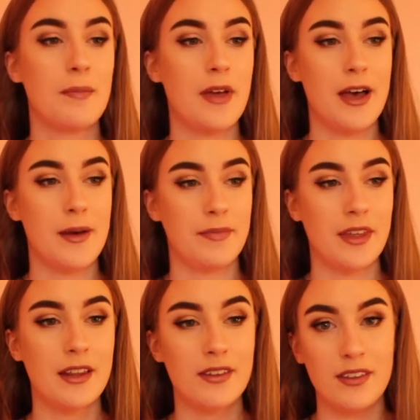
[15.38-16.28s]

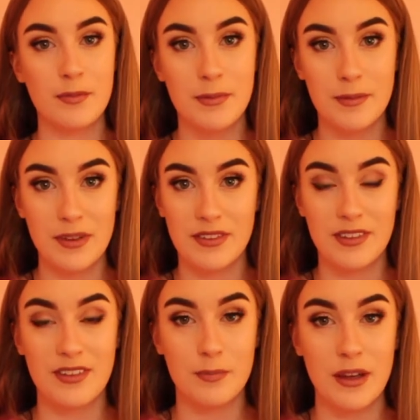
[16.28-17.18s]
This
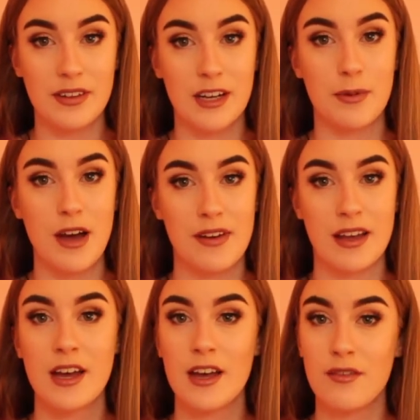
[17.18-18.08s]
is basically
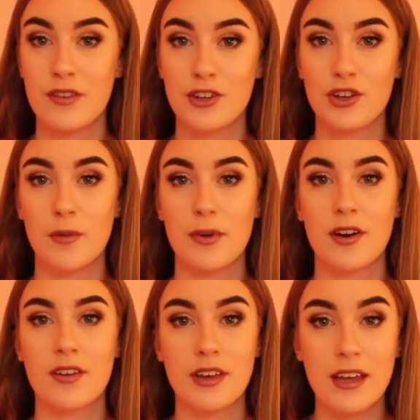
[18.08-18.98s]
perfect video,
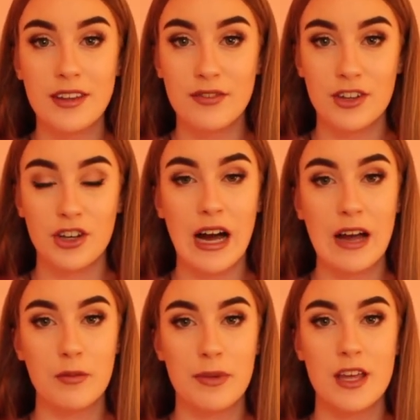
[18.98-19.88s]
because in this video
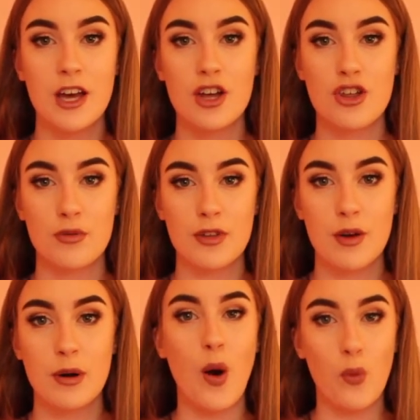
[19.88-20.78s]
I will be showing
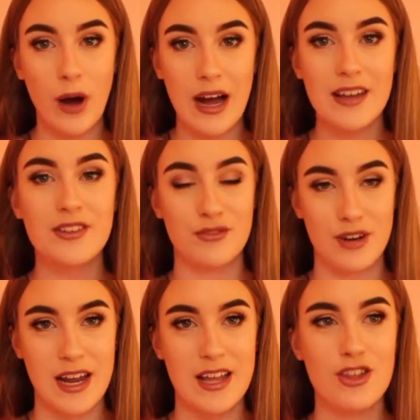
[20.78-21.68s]
you a wide
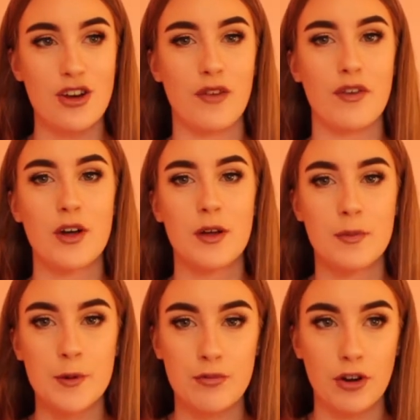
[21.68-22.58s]
range of
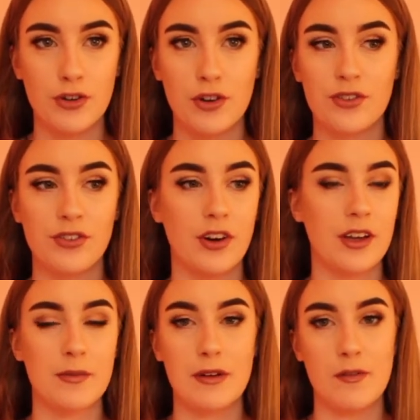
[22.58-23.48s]
products, so
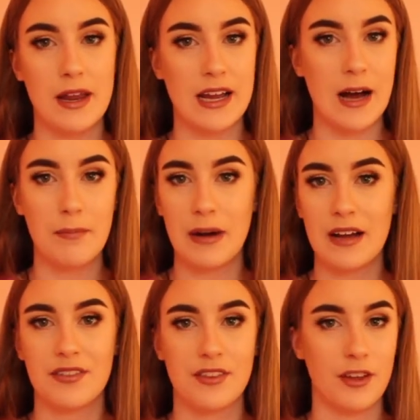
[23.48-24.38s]
it can be from
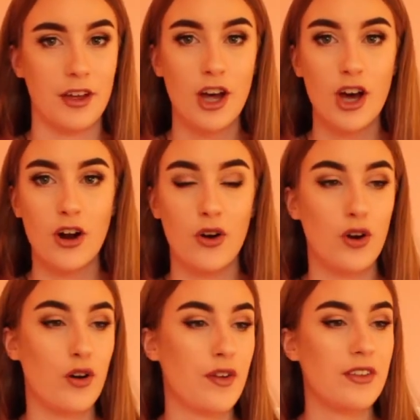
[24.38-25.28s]
handbags to
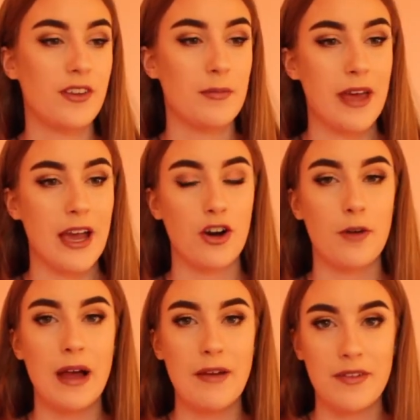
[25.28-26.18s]
clothing to
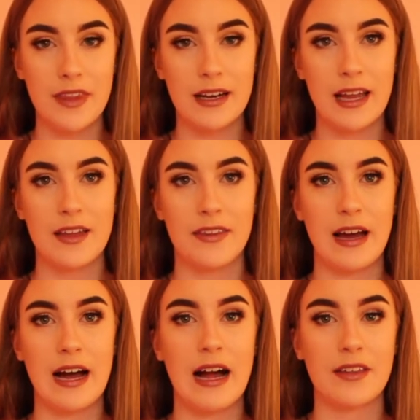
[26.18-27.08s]
makeup, everything like
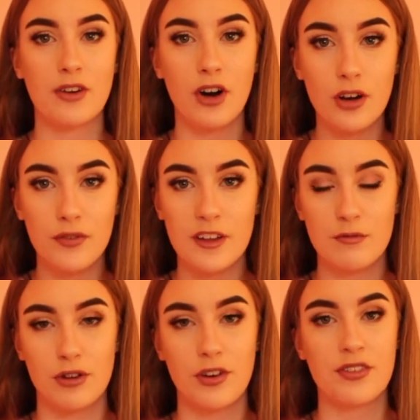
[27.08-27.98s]
that. And all of
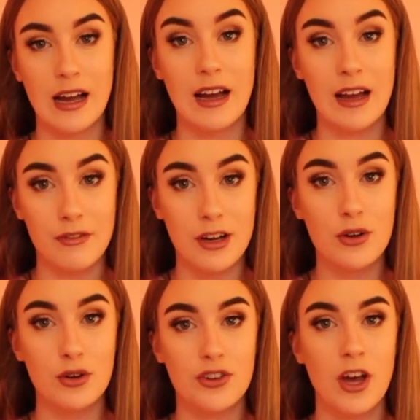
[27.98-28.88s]
these products are a
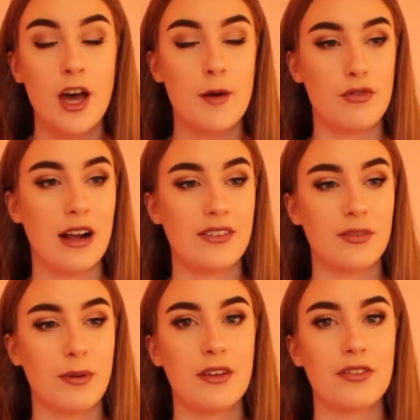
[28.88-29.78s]
really good price
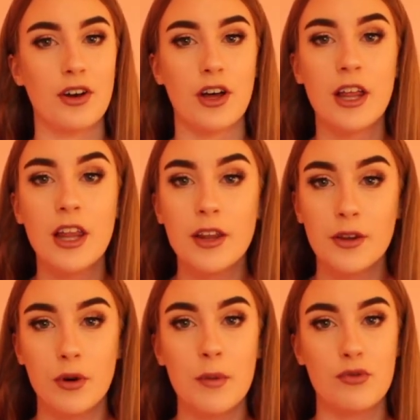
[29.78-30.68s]
as well, so they
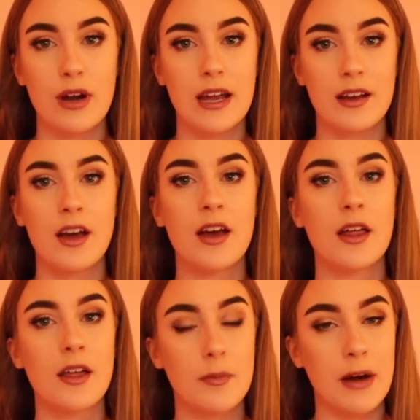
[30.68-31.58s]
won't break
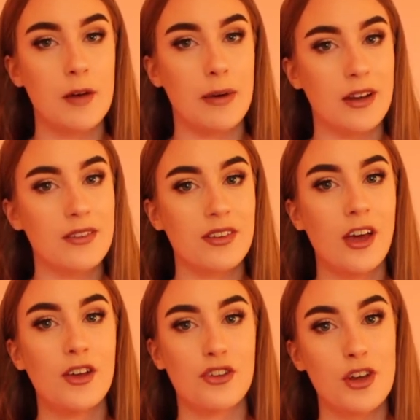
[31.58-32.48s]
the bank
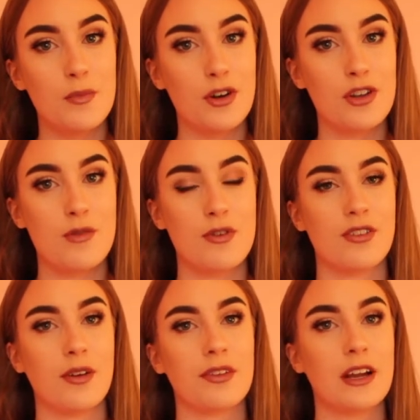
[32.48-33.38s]
balance too much, which
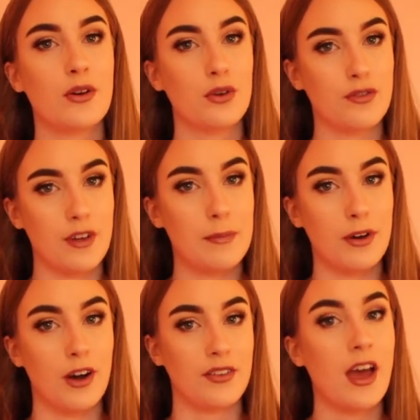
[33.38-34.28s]
is also really a good thing,
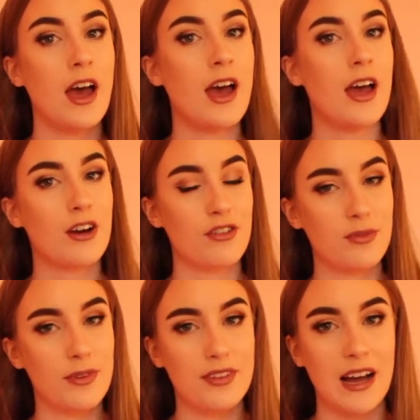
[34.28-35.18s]
because at
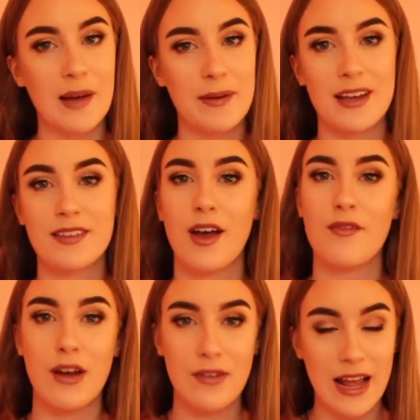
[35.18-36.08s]
Christmas time it is
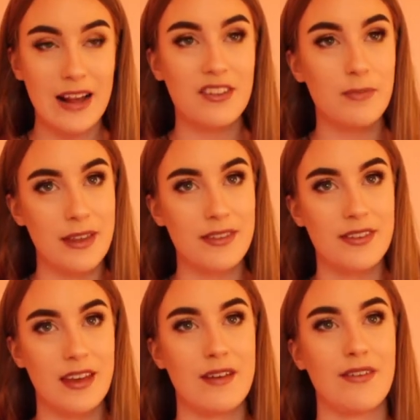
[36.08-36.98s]
very
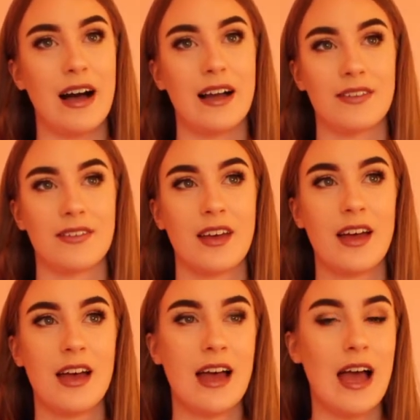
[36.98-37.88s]
expensive and
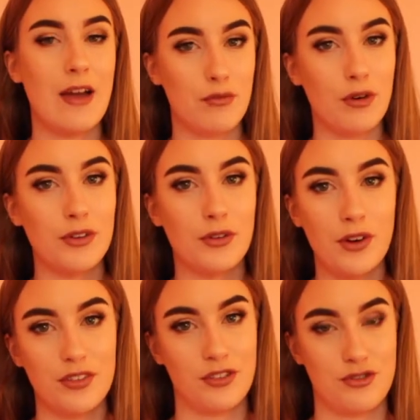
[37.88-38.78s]
everyone
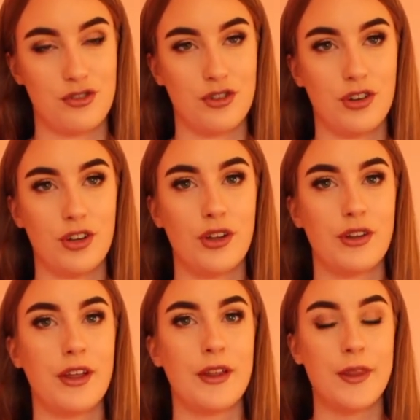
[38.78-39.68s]
knows the struggle
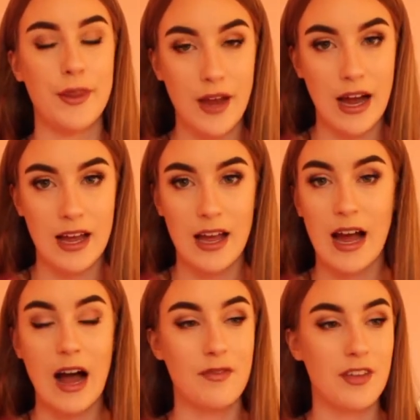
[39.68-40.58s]
that
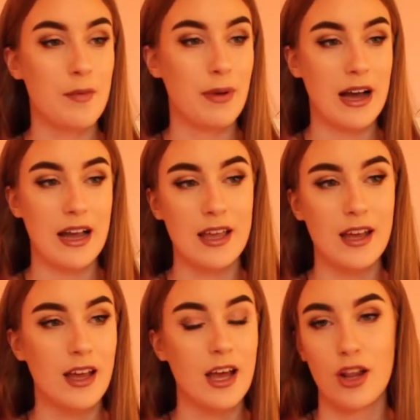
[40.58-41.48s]
after you buy
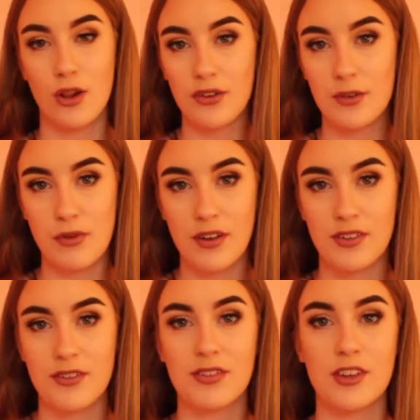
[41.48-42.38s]
lots of
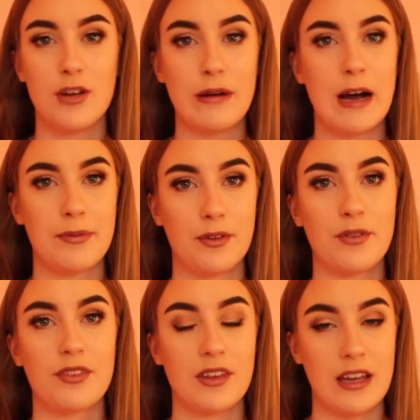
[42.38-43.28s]
presents you are
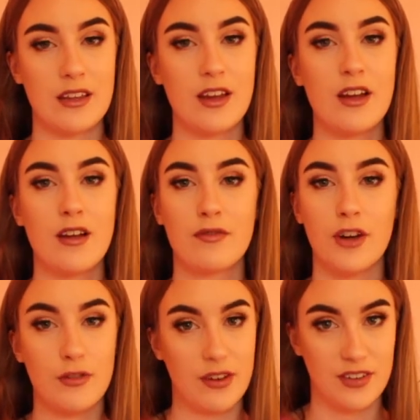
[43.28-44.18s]
absolutely skint
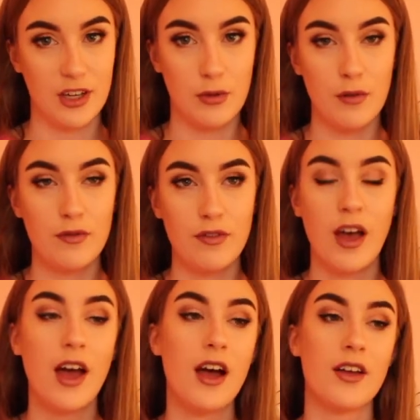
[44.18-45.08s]
for the rest of the month.